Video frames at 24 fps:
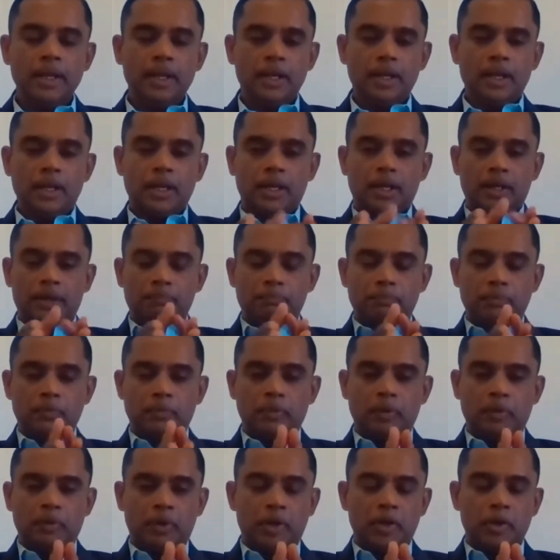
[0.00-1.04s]
uh,
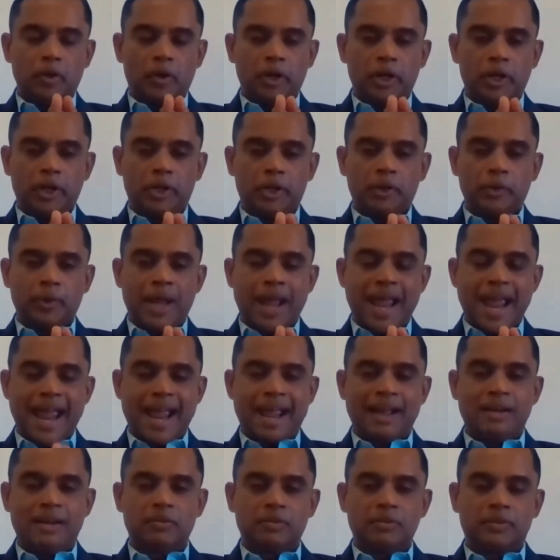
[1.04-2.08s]
in order to
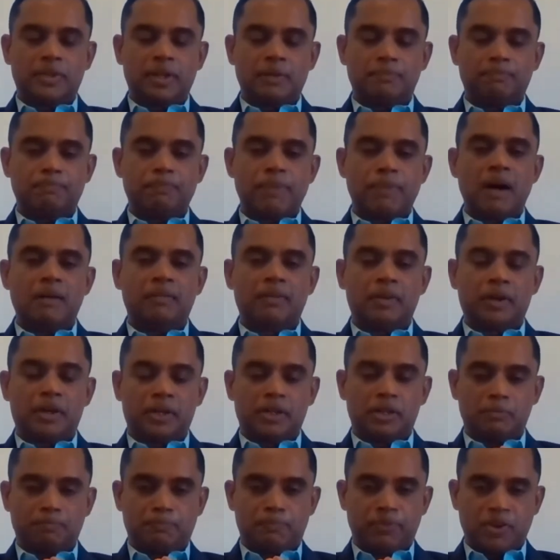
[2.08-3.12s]
have the power
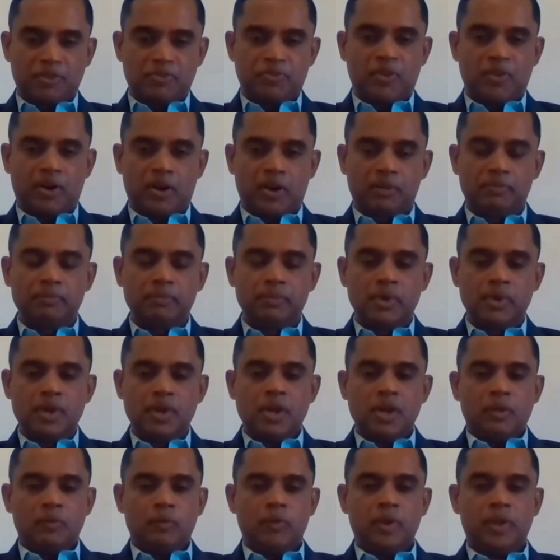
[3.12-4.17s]
to perform,
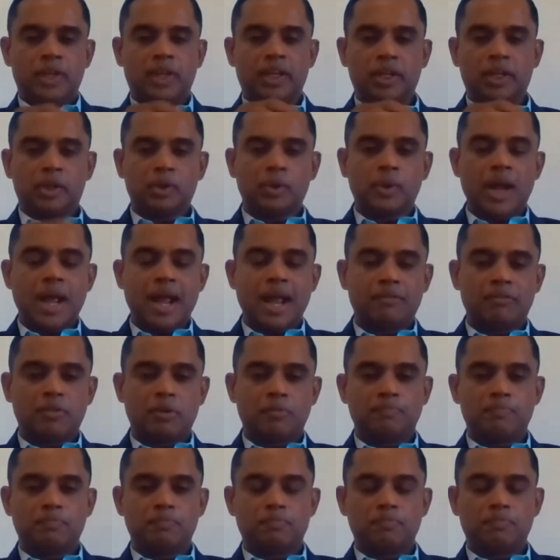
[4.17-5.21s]
we need to have
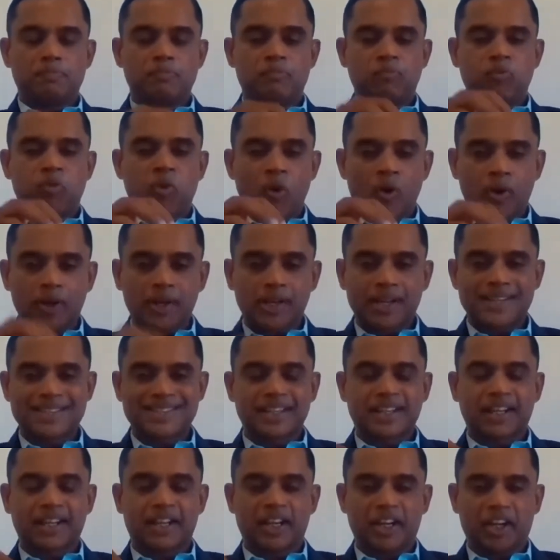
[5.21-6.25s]
a
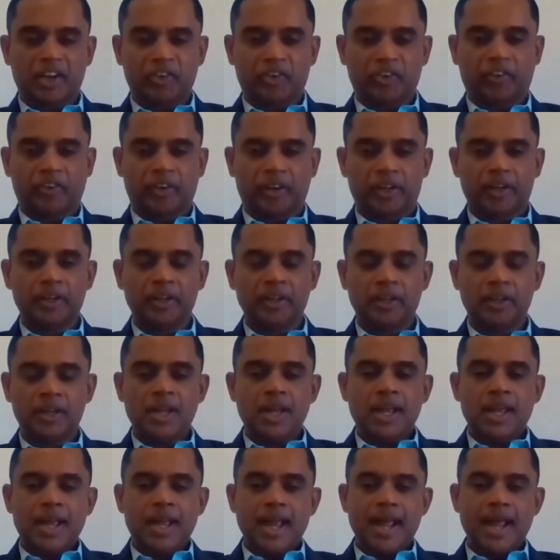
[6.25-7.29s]
focused connection
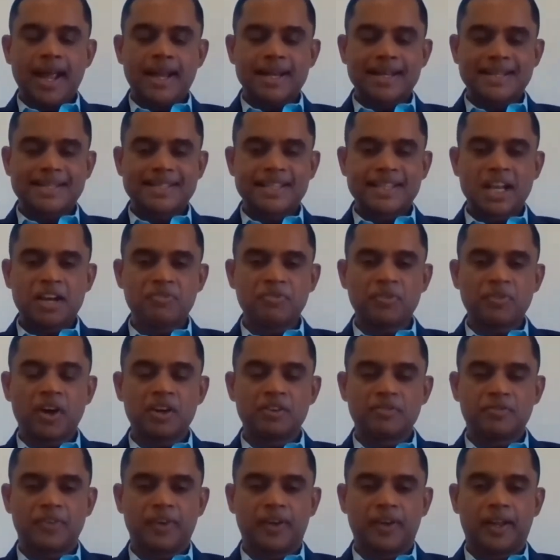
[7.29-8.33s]
and
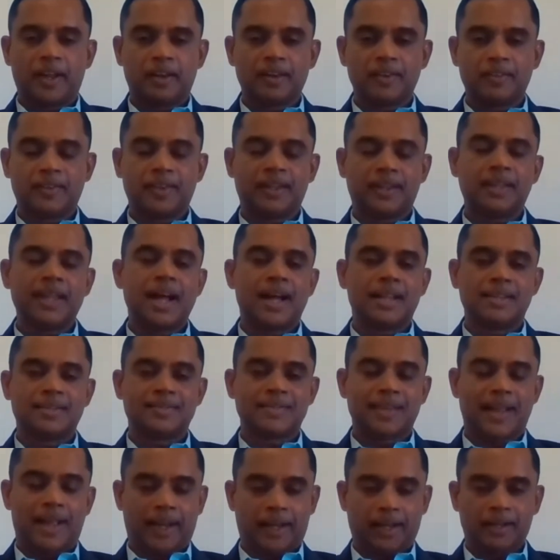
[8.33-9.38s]
self-confidence in the other
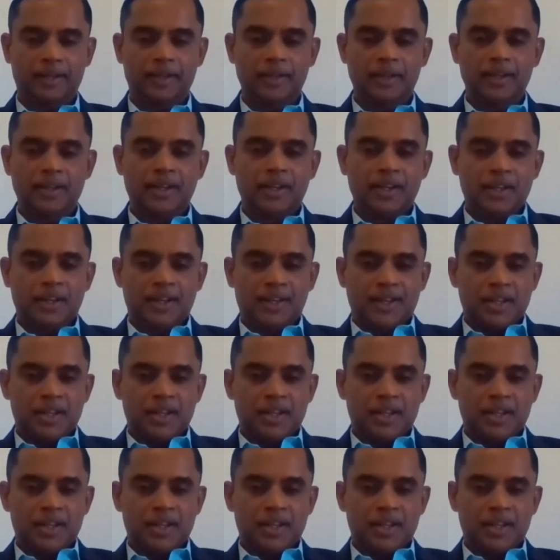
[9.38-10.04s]
side. Hmm.